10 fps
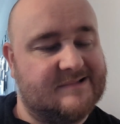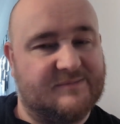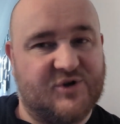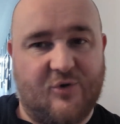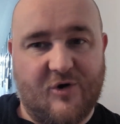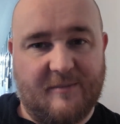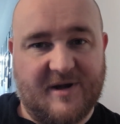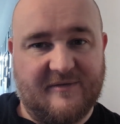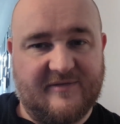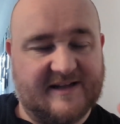I'm torn, I'm
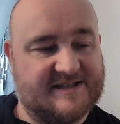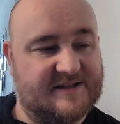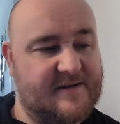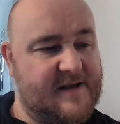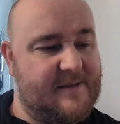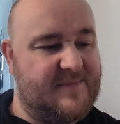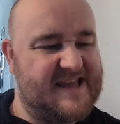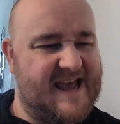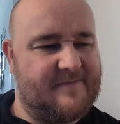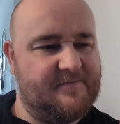conflicted. But
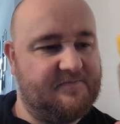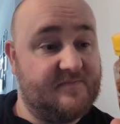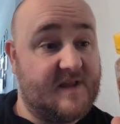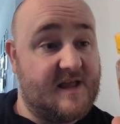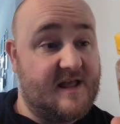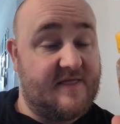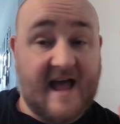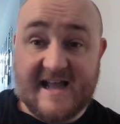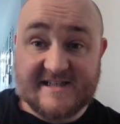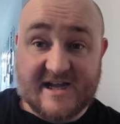yeah,
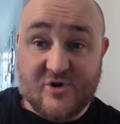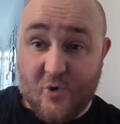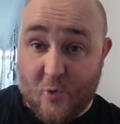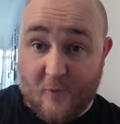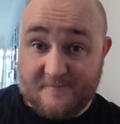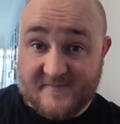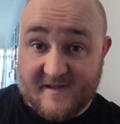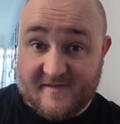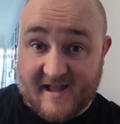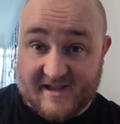that is a no.
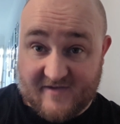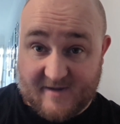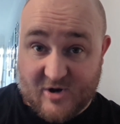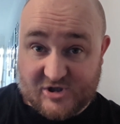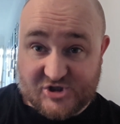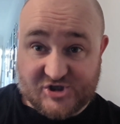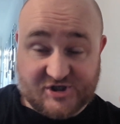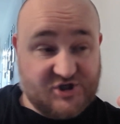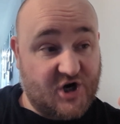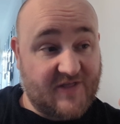Thank you very much.
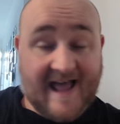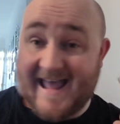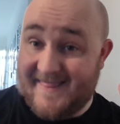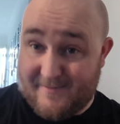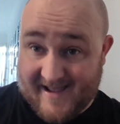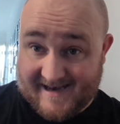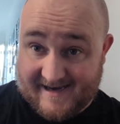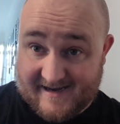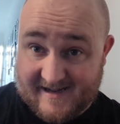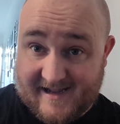Chuck that in the bin.